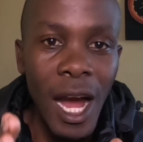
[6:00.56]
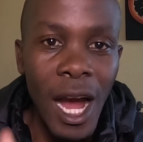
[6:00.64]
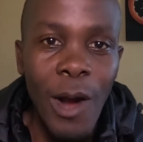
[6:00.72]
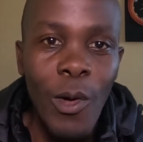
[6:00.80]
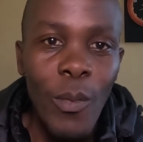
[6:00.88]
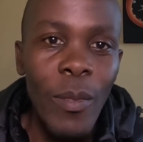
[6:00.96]

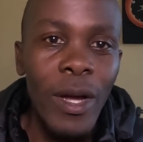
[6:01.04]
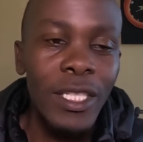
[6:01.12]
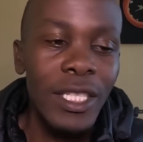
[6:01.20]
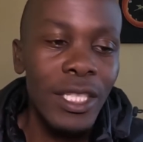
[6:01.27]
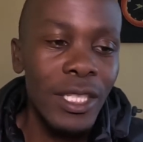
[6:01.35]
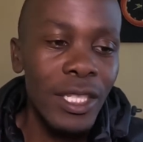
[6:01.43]
How
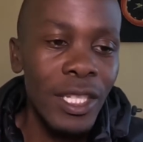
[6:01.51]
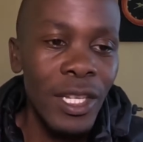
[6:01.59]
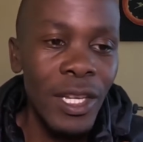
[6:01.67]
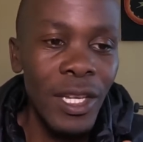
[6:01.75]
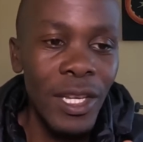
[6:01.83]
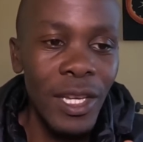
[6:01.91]
much,
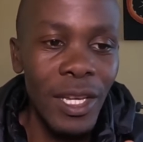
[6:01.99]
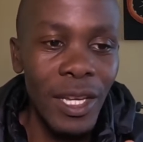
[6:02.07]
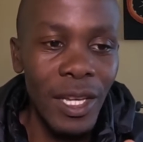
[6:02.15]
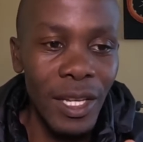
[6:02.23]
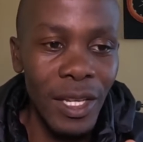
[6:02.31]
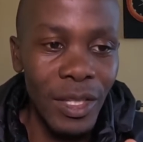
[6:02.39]

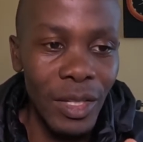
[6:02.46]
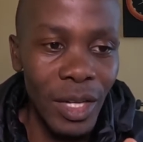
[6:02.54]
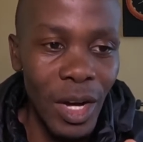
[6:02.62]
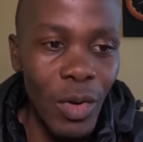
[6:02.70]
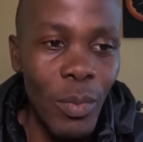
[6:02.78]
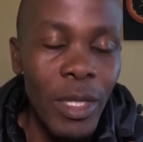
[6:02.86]

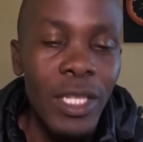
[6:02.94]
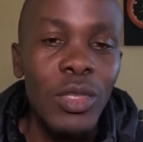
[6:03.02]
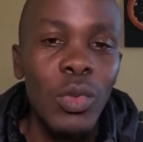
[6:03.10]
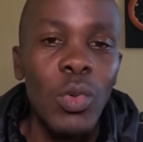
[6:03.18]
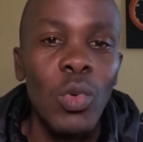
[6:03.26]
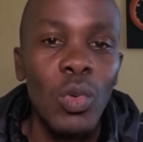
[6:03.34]
how many
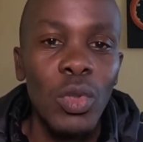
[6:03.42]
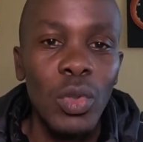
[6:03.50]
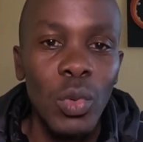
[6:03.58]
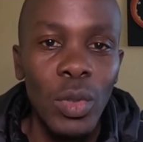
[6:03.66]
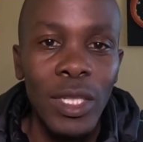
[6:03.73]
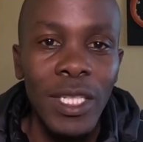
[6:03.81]
schools
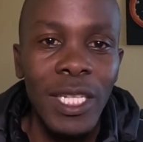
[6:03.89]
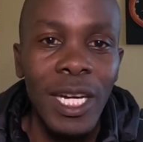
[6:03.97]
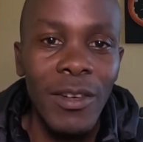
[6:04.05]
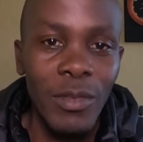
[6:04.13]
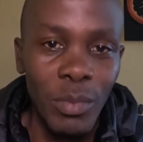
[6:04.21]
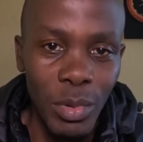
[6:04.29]
would it
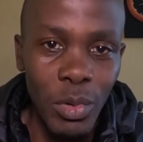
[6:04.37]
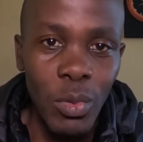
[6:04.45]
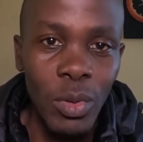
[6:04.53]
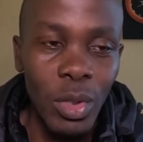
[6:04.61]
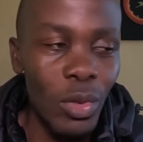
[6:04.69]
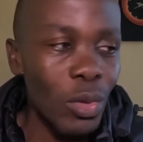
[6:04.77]
have
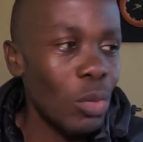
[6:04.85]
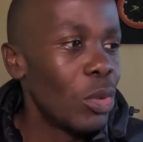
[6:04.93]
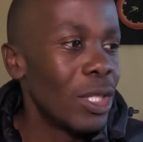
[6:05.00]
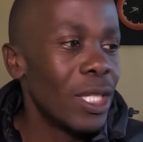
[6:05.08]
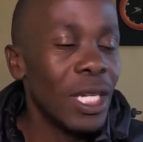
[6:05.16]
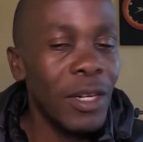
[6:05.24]
built or
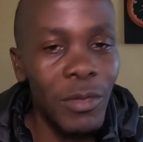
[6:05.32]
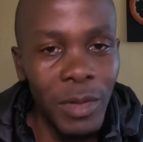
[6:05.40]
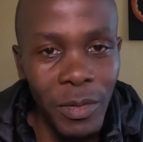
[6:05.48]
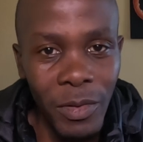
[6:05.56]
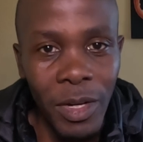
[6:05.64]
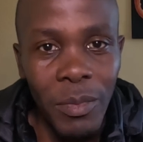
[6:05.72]
would it have
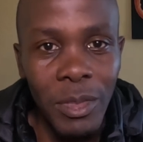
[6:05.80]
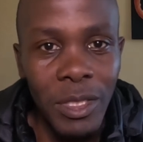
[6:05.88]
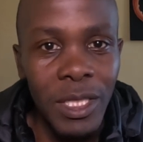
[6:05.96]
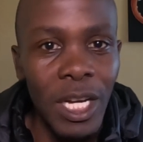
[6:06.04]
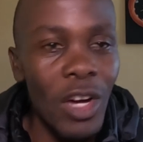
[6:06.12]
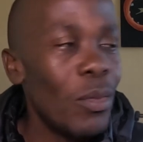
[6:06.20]

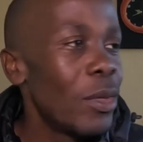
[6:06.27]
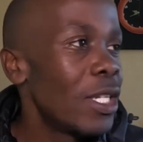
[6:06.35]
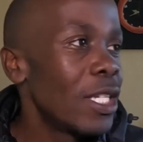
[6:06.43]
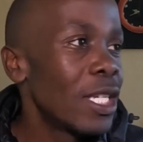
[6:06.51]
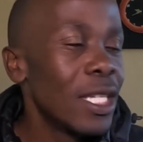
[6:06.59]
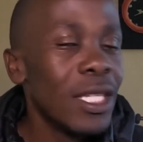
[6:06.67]
refurbished? How
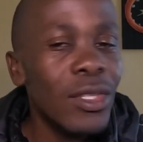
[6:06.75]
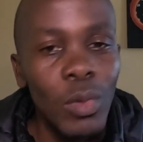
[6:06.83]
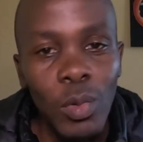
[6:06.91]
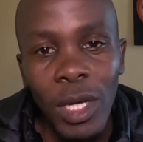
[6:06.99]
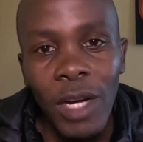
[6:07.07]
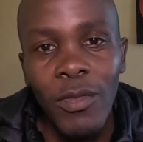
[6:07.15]
many kids
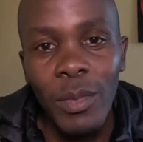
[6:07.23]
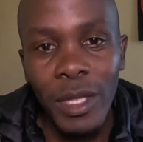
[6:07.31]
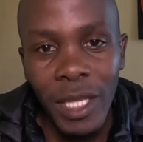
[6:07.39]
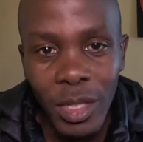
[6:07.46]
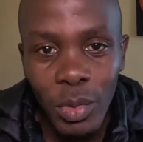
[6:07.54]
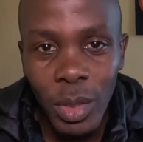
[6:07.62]
would have
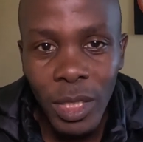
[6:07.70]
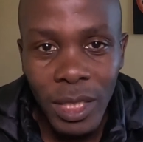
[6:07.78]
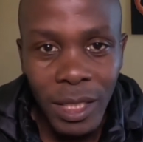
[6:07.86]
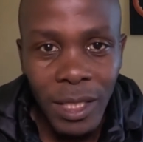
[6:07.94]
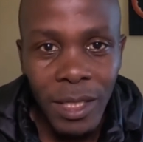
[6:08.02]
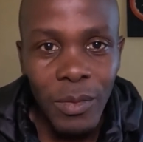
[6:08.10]
been
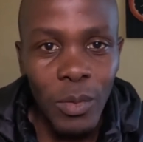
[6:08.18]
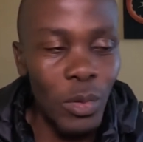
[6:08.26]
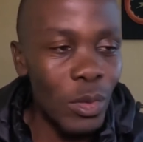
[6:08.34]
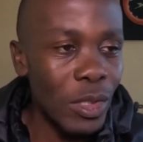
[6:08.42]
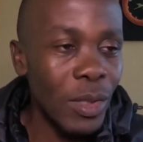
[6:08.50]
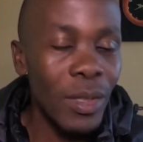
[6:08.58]
educated
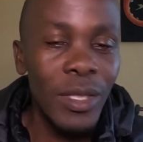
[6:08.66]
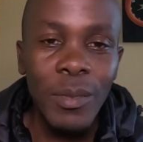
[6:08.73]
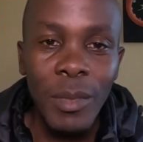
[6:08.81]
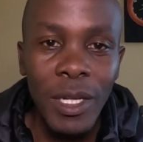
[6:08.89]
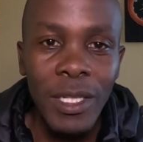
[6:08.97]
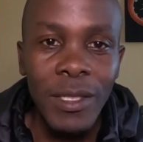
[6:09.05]
using this
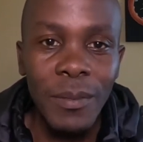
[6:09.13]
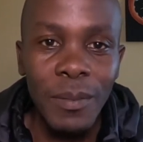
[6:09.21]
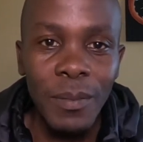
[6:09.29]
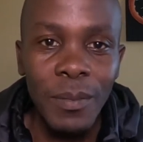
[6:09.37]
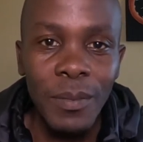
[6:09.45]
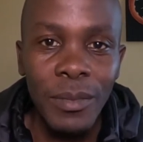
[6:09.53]
money?
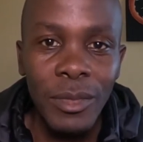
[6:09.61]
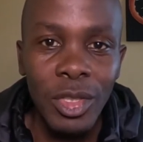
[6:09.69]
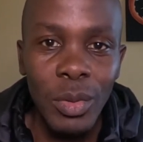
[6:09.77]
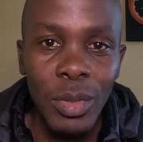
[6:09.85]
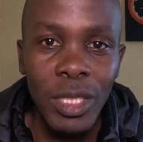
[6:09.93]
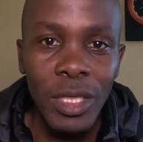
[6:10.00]

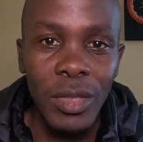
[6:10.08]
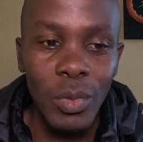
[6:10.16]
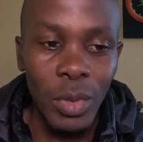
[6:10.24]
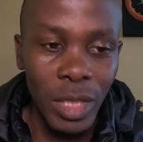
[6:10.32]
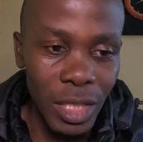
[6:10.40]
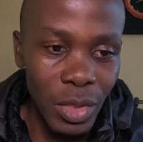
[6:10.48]
You see,
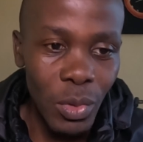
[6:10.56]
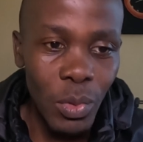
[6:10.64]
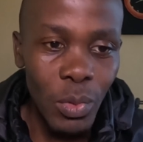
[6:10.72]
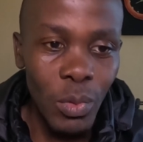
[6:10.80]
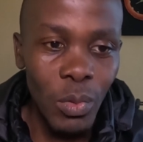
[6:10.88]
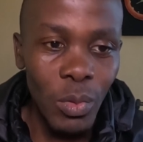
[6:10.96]
we need
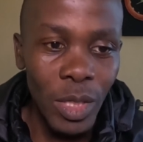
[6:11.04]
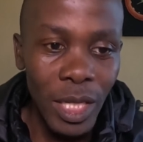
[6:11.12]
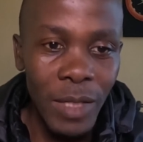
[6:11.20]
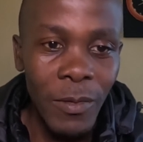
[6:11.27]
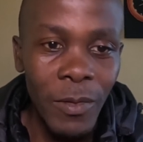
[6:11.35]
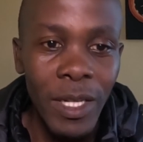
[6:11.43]
to
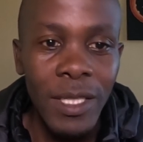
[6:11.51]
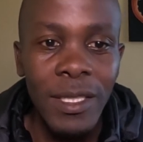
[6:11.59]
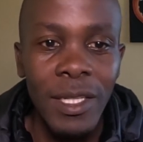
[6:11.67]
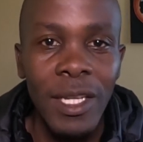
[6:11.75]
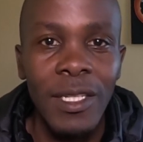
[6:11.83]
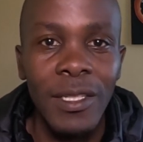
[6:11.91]
get
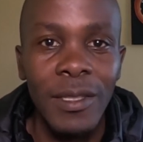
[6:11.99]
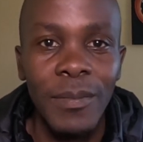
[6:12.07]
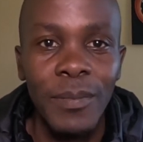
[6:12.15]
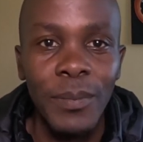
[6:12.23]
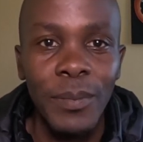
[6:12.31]
facts right.